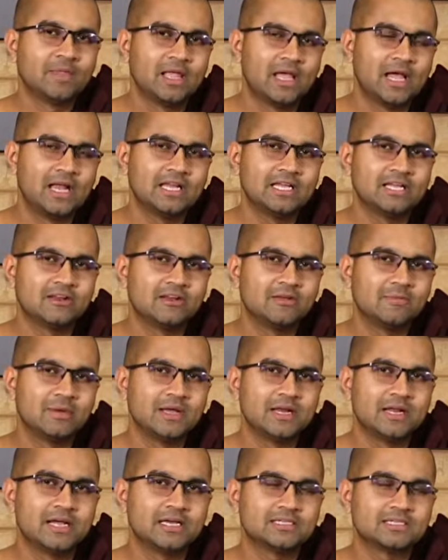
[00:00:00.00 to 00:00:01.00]
and he
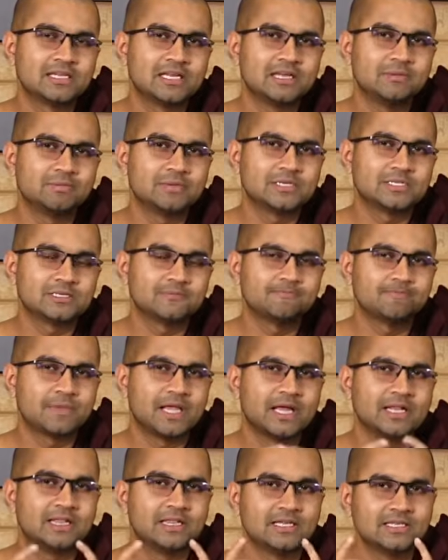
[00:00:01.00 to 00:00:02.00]
remained as a layperson.
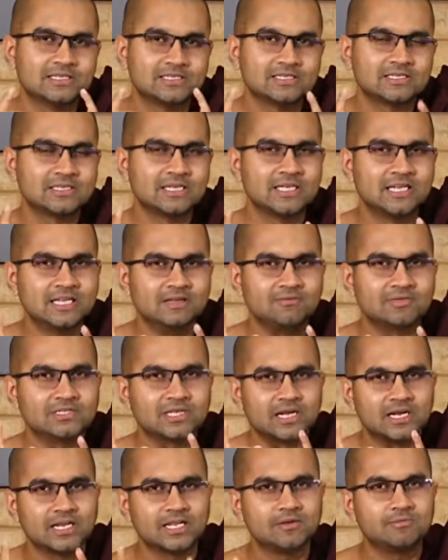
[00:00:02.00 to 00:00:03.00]
And this, he was
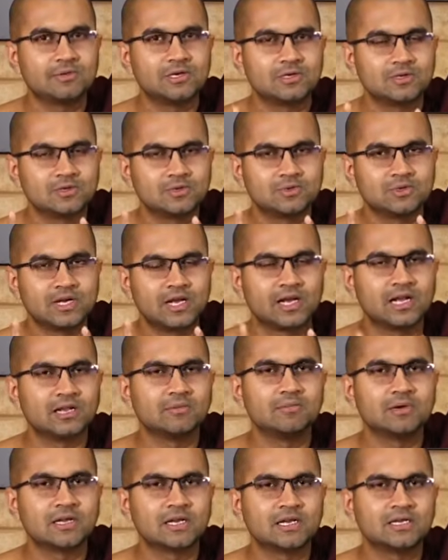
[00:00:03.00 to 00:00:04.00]
unable to get
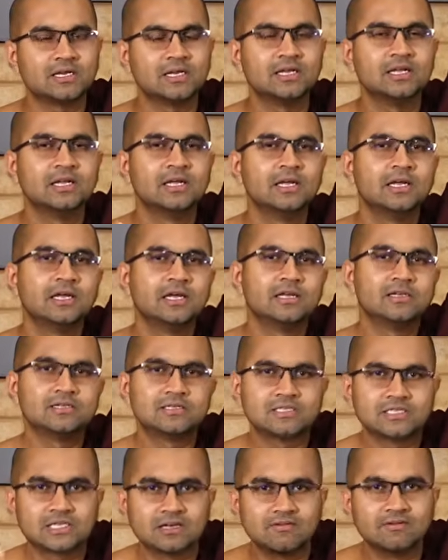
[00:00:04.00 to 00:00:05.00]
liberated in
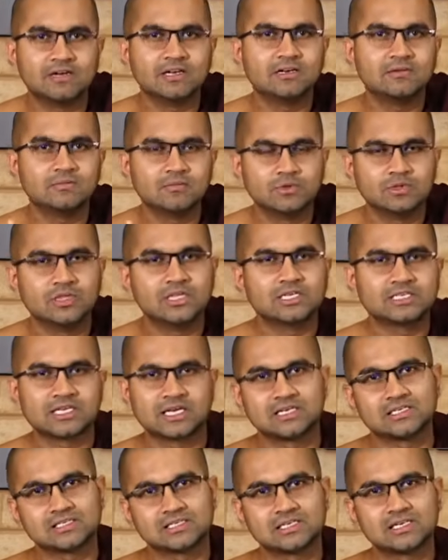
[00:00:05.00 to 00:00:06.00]
7 Buddha
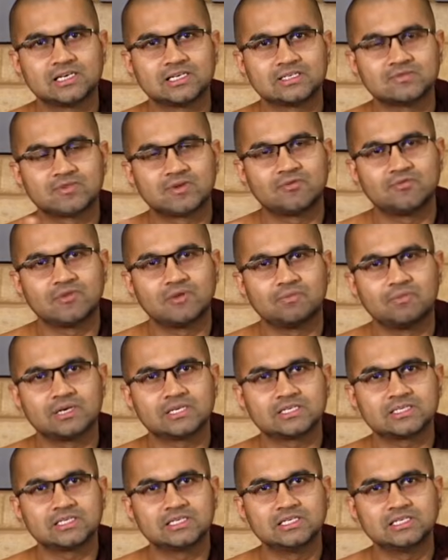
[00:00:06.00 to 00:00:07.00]
sasanas from
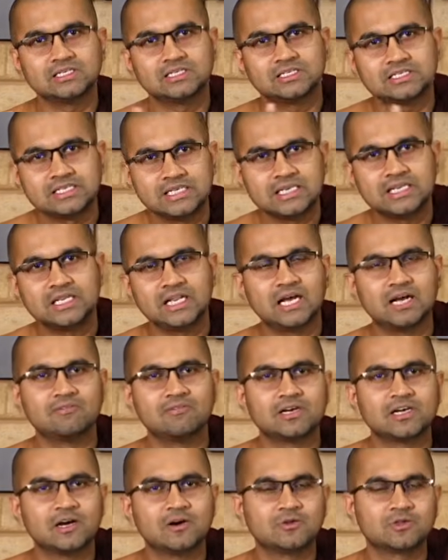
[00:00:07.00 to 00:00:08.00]
Vipassi till
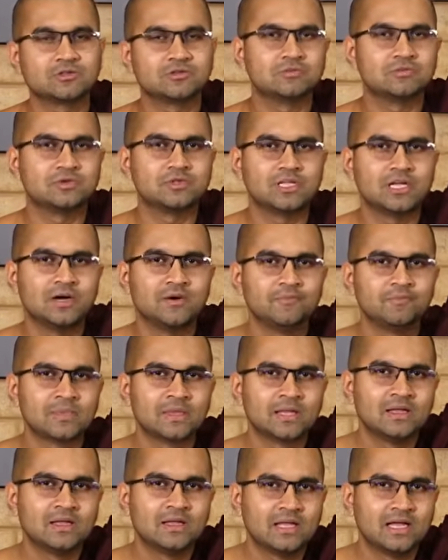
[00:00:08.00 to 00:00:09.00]
our Gautam Buddha.
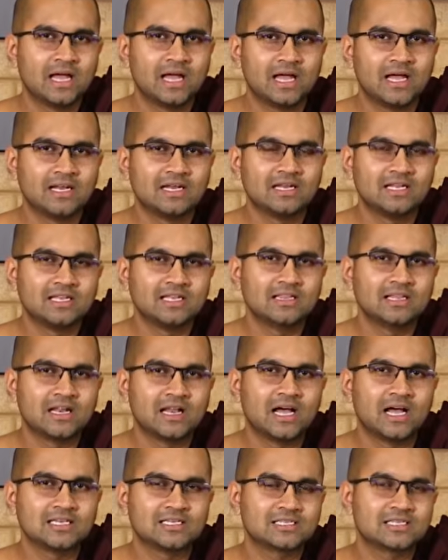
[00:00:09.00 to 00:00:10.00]
And in the
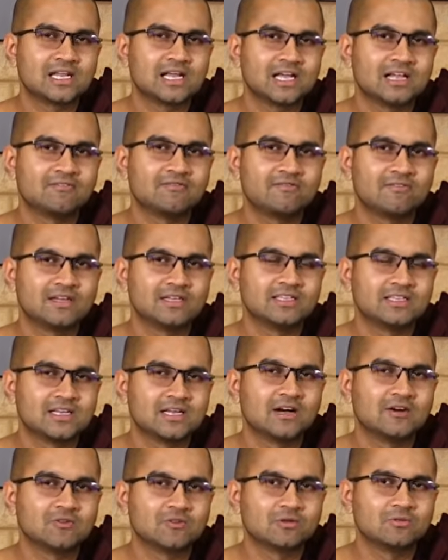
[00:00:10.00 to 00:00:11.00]
last life, in the
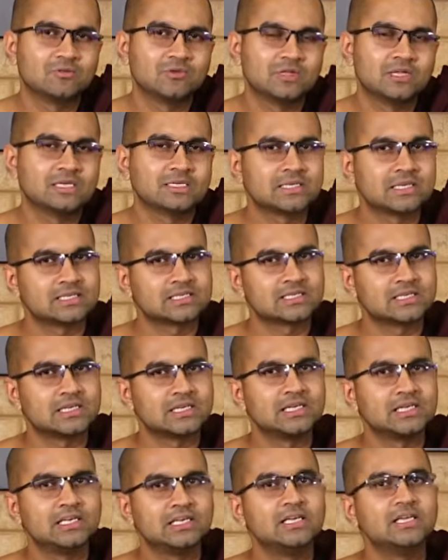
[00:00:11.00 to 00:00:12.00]
Gautam Buddha sasana,
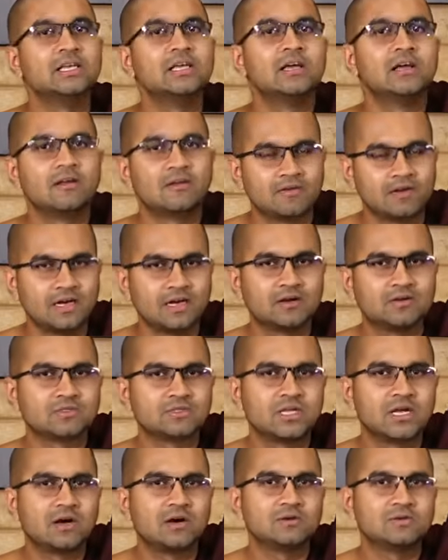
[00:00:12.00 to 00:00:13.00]
he
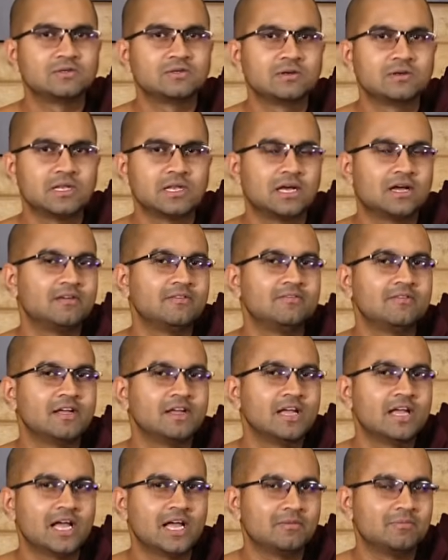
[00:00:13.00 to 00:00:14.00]
renounced the household life
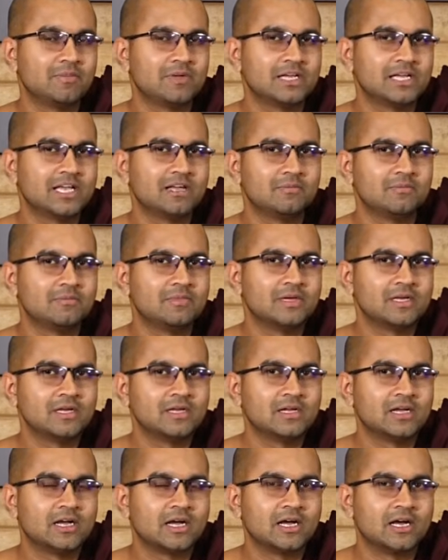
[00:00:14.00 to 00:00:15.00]
and became
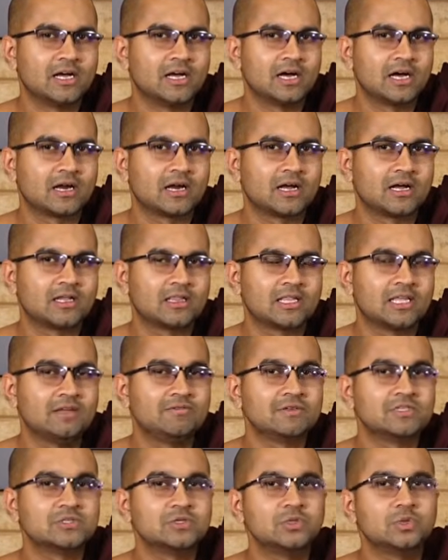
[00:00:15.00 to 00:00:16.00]
Arahant. He
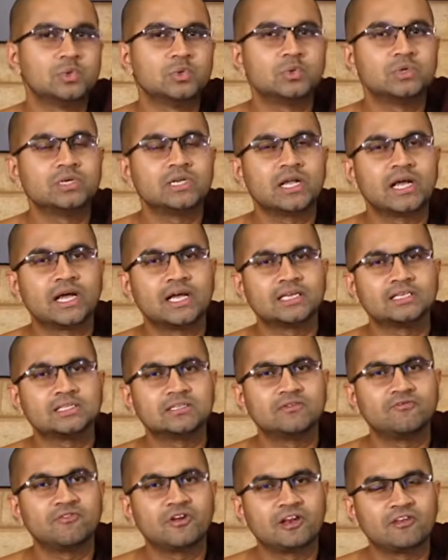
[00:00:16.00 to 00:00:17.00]
was known as
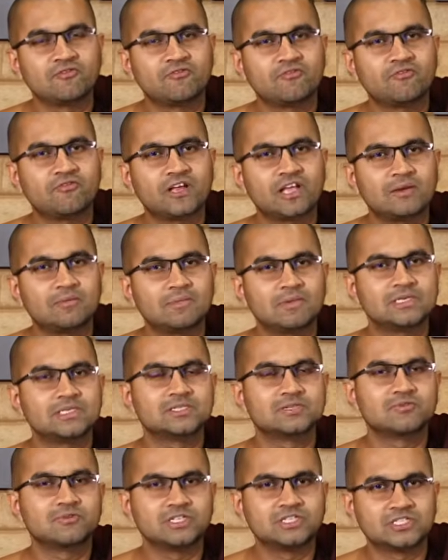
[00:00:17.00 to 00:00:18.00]
the very
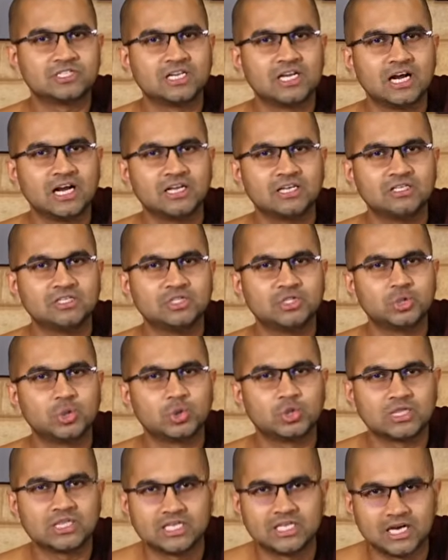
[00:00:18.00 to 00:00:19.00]
famous rich guy
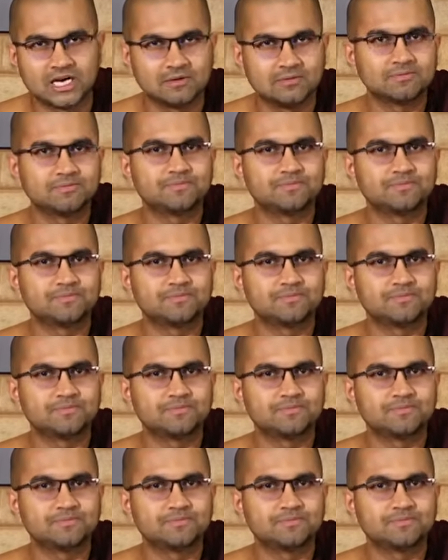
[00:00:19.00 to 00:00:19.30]
Jyotiya.